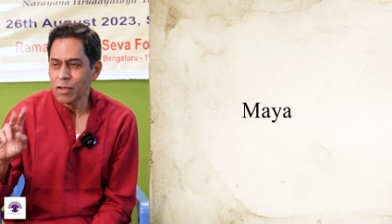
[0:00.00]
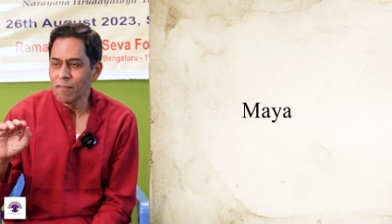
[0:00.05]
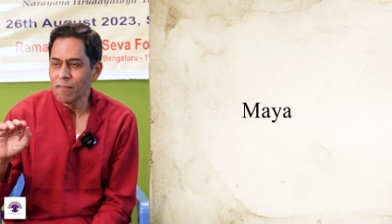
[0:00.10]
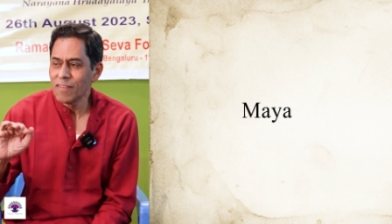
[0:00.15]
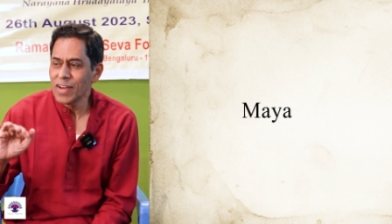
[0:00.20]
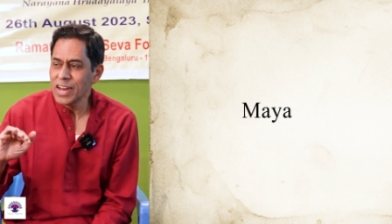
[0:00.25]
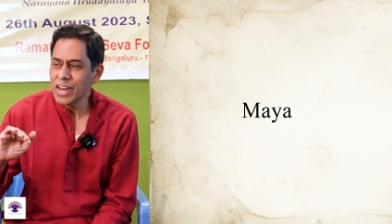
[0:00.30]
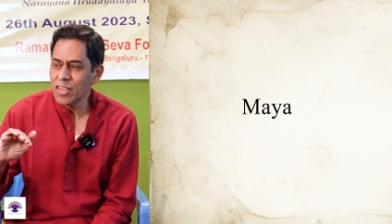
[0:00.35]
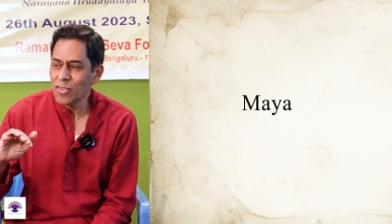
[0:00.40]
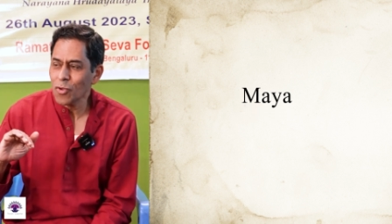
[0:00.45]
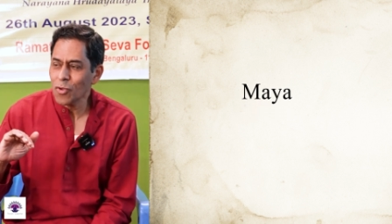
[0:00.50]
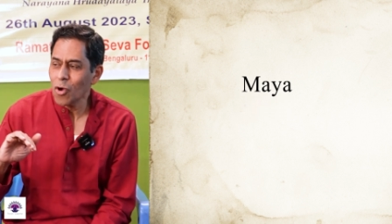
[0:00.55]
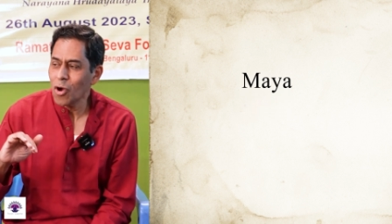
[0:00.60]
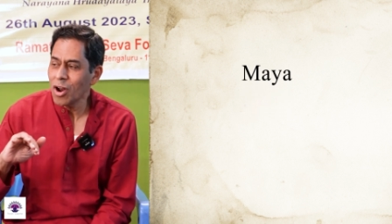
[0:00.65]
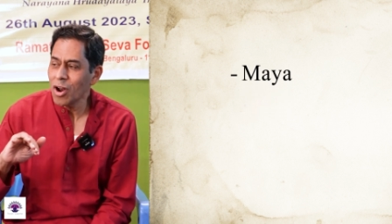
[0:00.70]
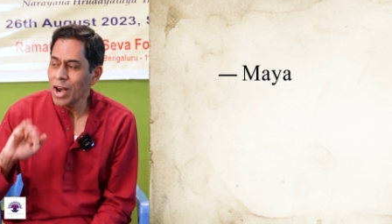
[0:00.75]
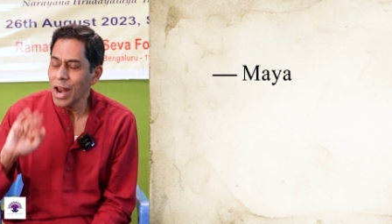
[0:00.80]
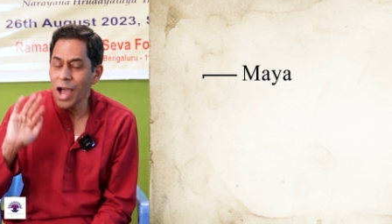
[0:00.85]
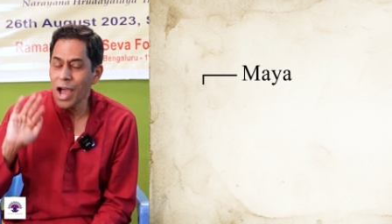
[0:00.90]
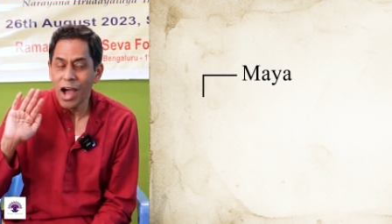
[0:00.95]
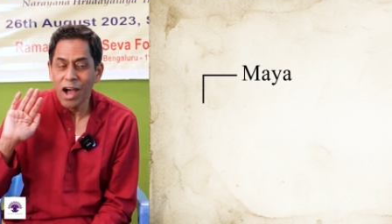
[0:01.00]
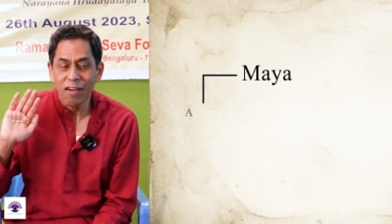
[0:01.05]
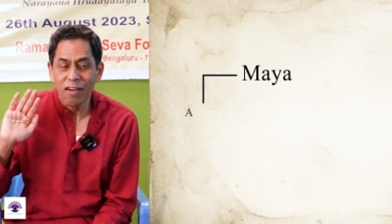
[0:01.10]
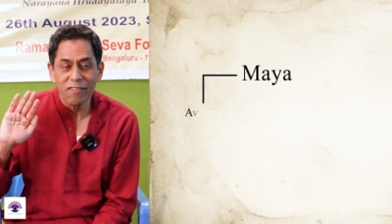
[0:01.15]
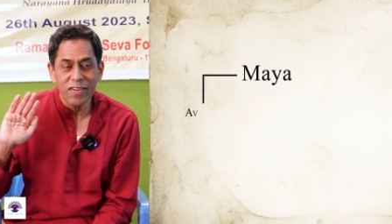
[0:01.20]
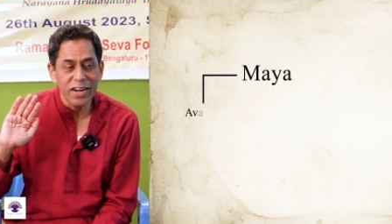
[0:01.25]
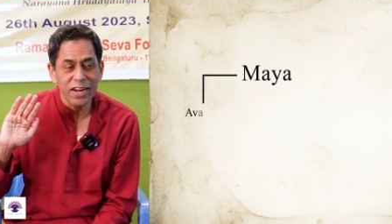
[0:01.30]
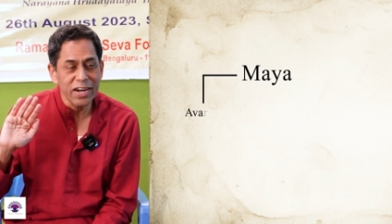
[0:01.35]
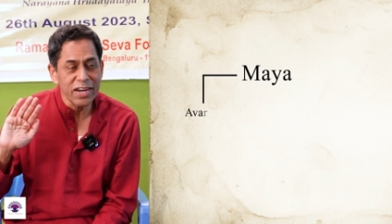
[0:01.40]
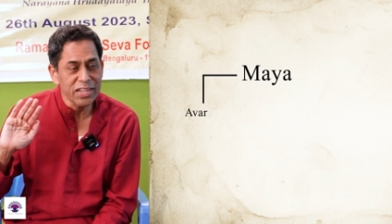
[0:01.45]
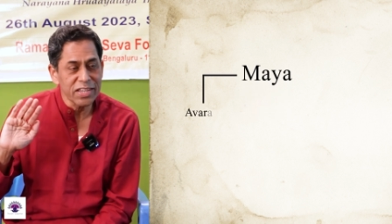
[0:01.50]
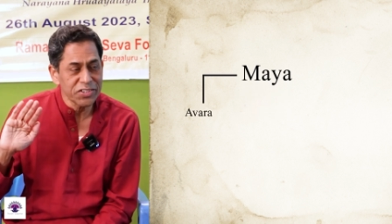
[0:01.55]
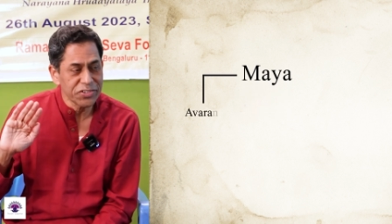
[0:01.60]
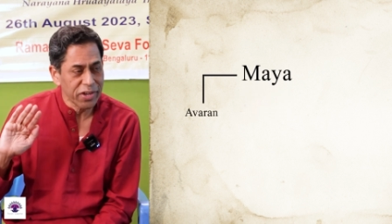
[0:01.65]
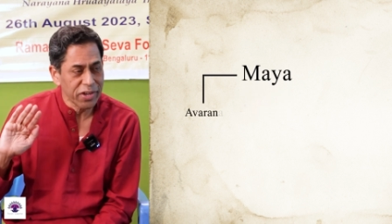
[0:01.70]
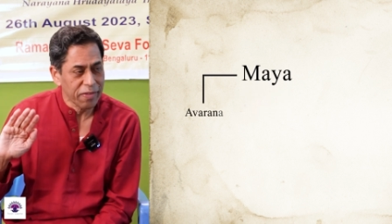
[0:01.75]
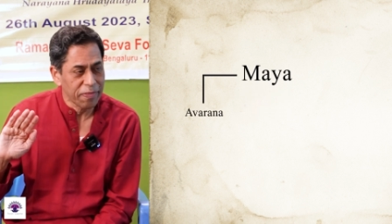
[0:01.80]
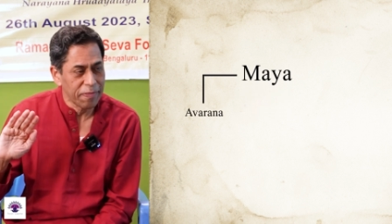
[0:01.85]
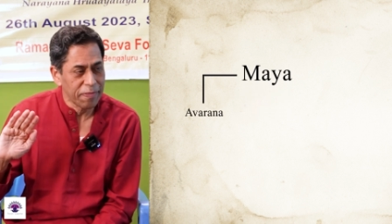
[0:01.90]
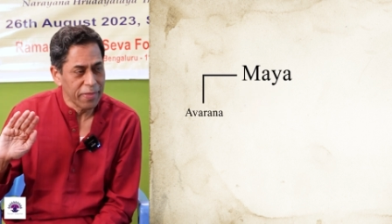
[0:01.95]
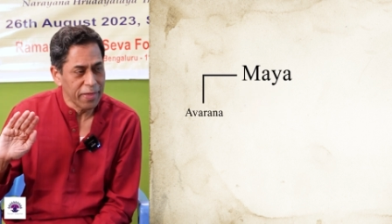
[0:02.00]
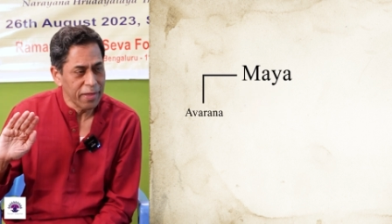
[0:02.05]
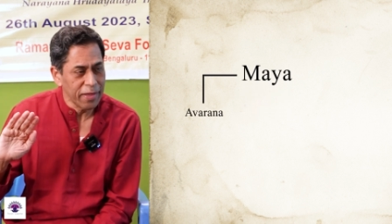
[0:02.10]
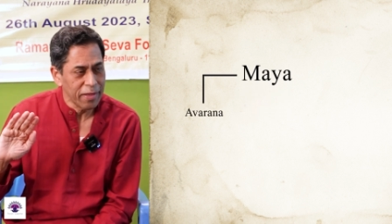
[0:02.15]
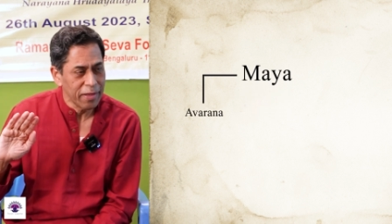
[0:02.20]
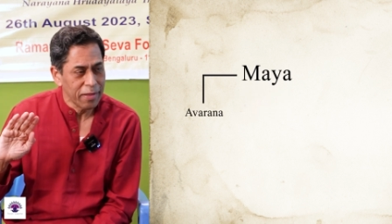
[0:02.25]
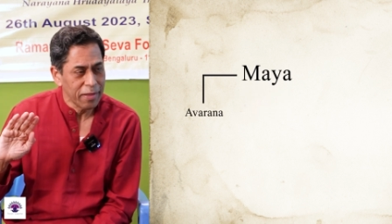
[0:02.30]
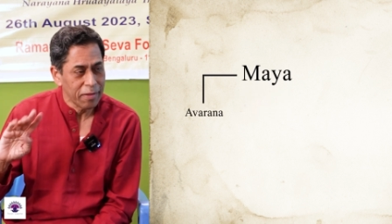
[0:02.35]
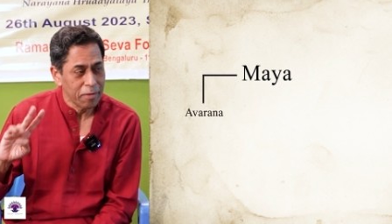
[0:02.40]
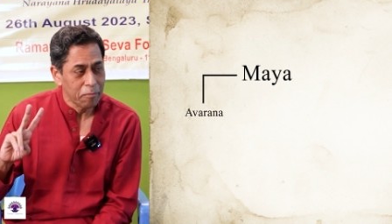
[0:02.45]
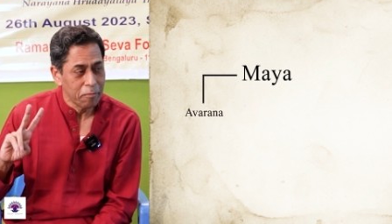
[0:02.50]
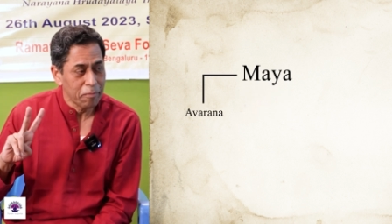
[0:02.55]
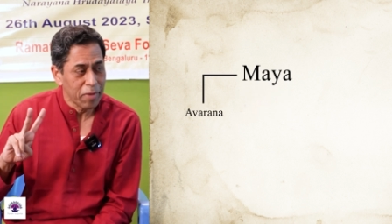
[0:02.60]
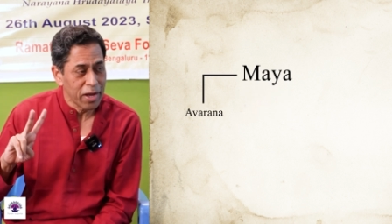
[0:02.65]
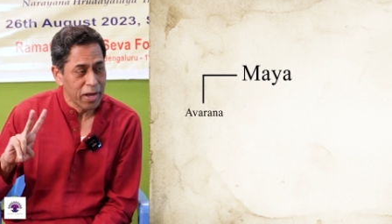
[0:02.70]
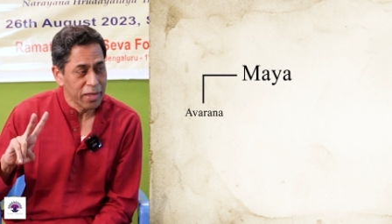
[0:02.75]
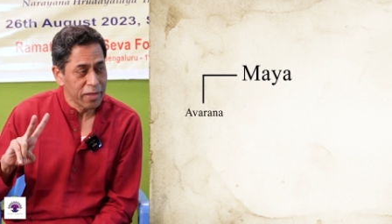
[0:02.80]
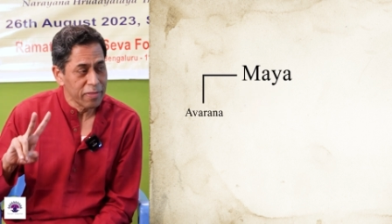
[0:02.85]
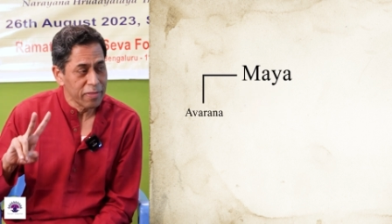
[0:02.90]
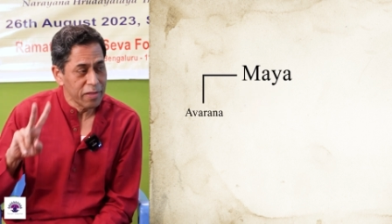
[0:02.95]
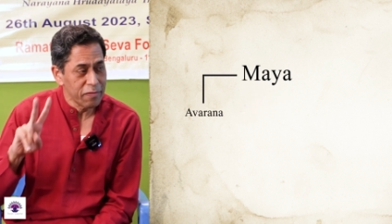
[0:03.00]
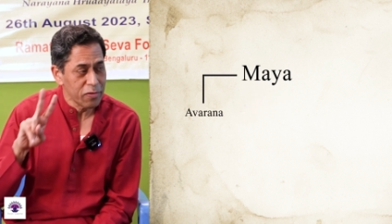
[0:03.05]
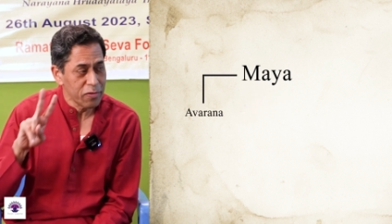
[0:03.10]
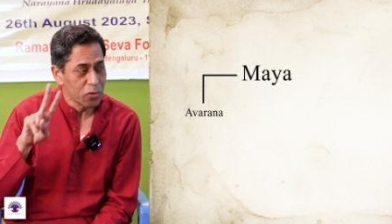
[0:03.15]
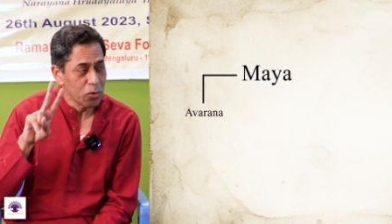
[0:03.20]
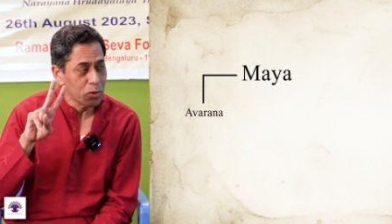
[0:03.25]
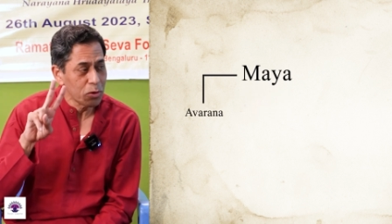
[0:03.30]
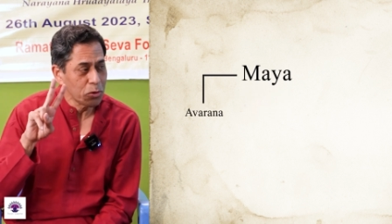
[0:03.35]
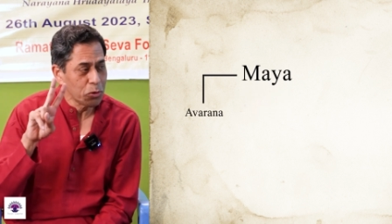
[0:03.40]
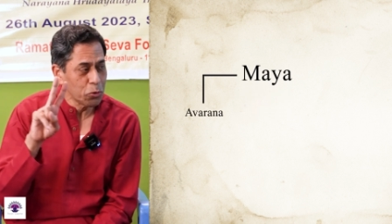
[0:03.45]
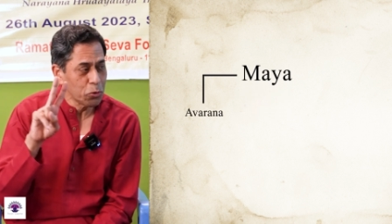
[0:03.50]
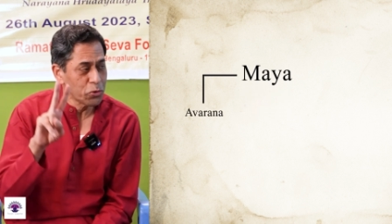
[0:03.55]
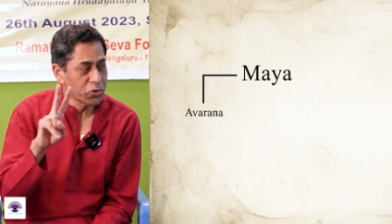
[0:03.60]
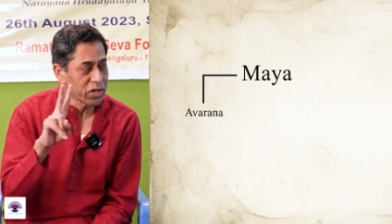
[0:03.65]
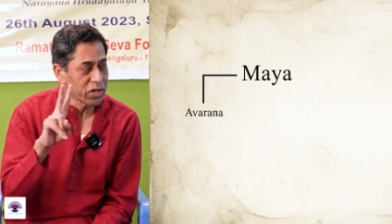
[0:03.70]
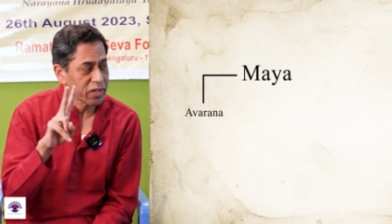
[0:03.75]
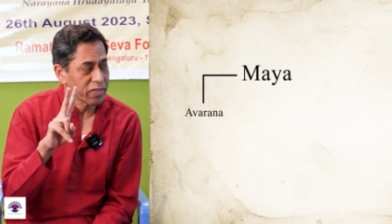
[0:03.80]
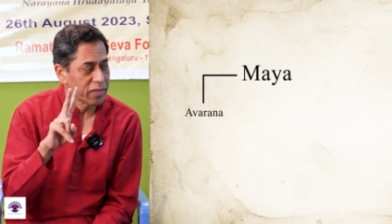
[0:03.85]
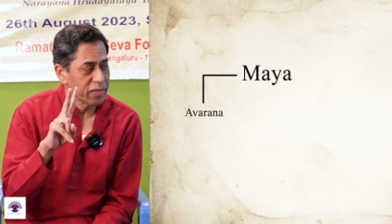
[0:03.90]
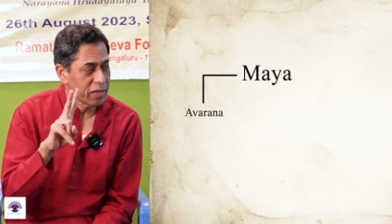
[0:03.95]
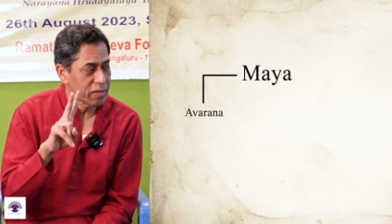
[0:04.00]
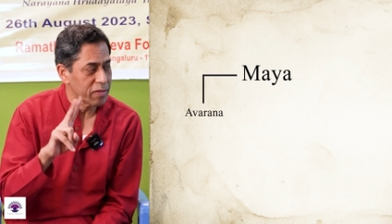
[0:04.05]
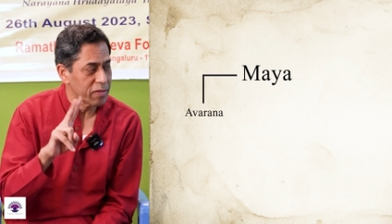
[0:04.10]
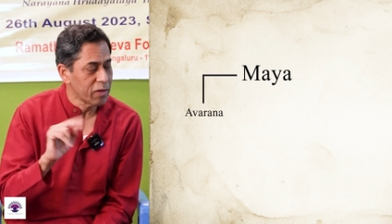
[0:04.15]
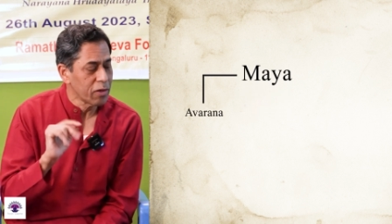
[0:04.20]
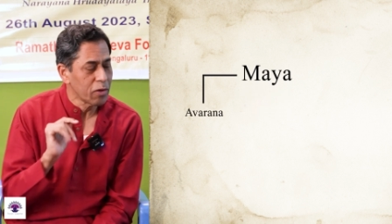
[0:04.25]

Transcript: One is called Avarana Shakti. Maya Devi's got 2 Shaktis.